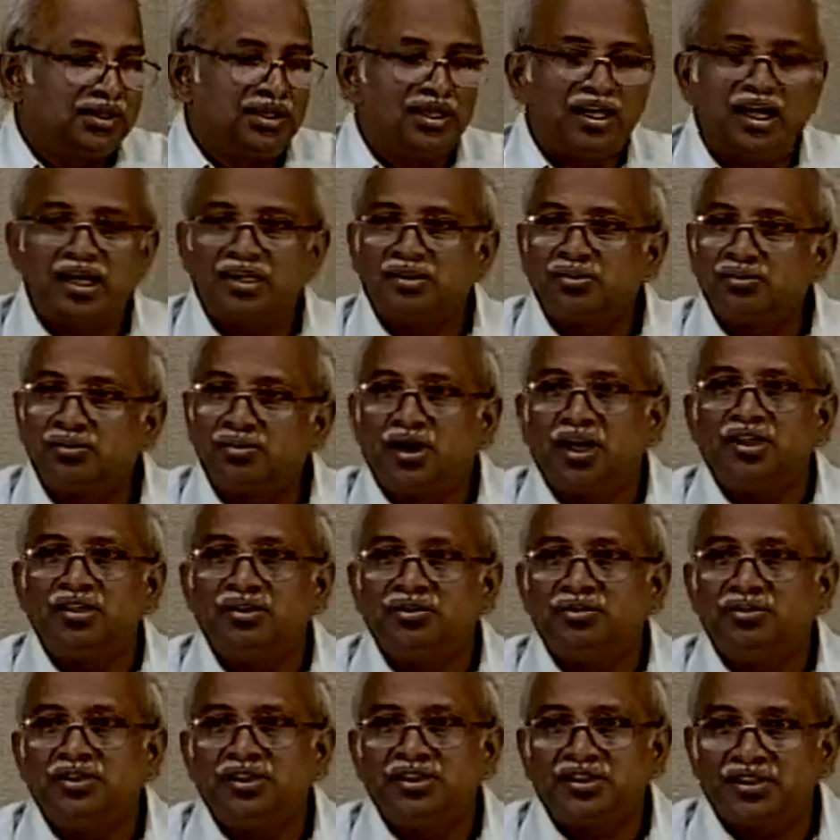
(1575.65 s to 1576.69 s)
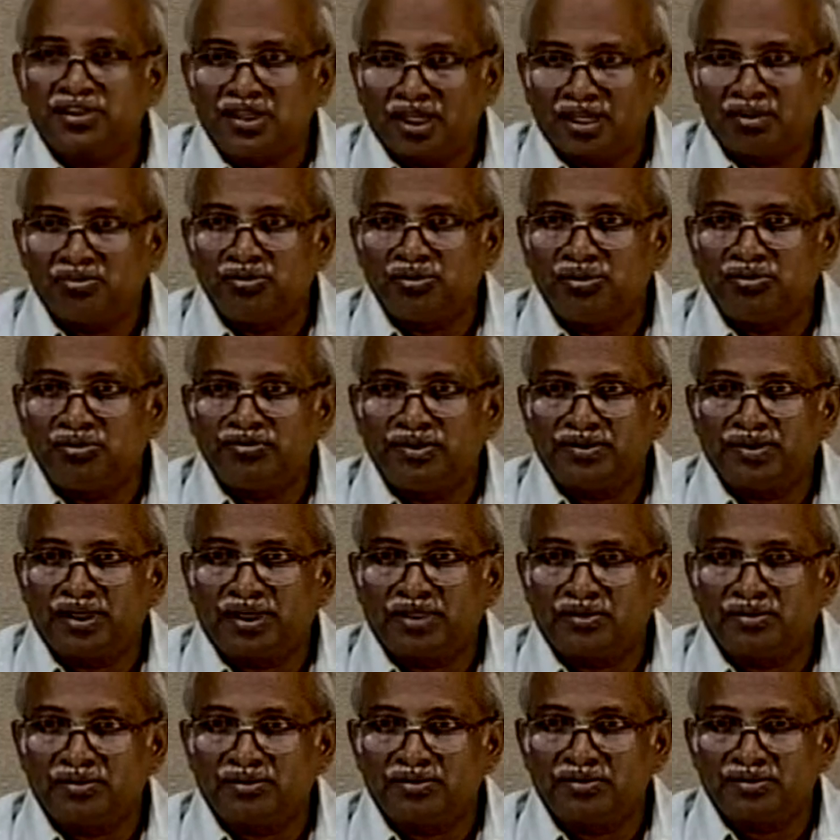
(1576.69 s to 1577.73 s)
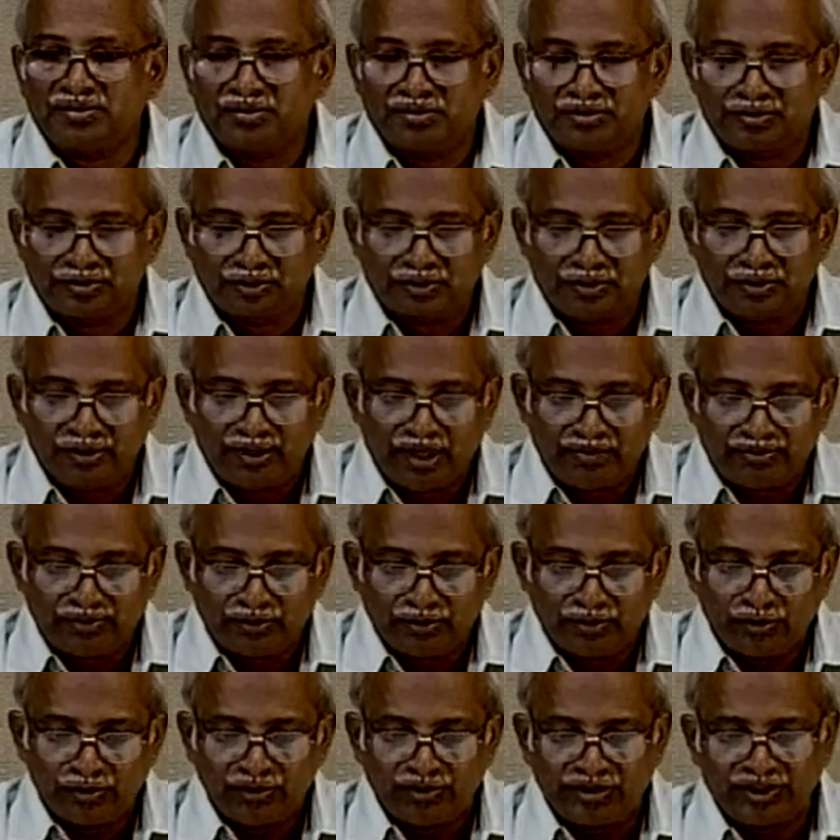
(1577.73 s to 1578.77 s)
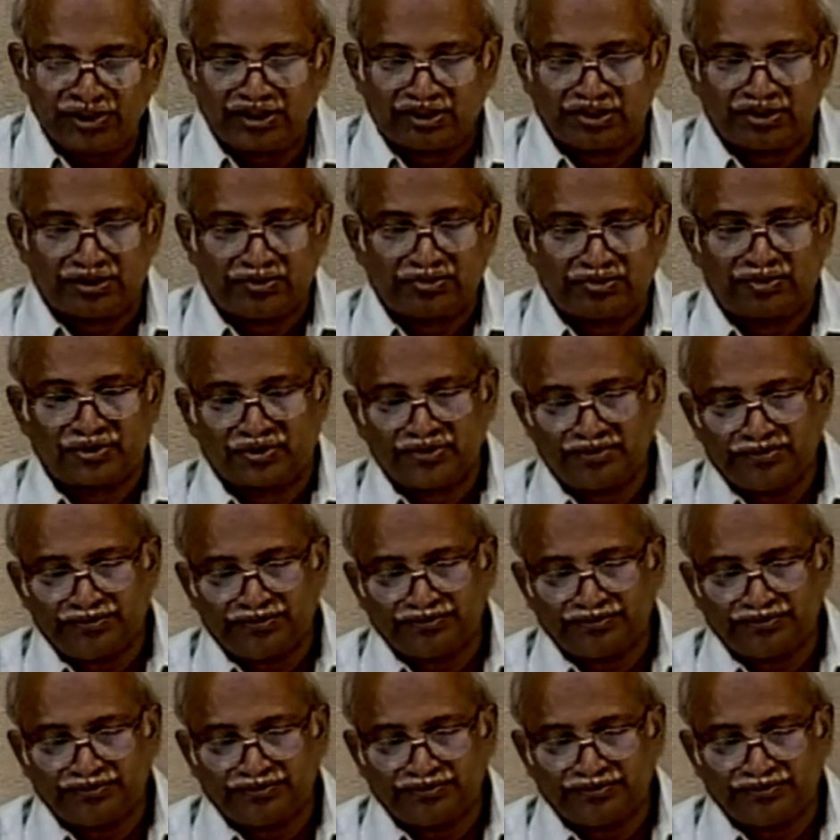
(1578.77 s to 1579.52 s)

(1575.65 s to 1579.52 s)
and one unit can move them around. So you have two systems.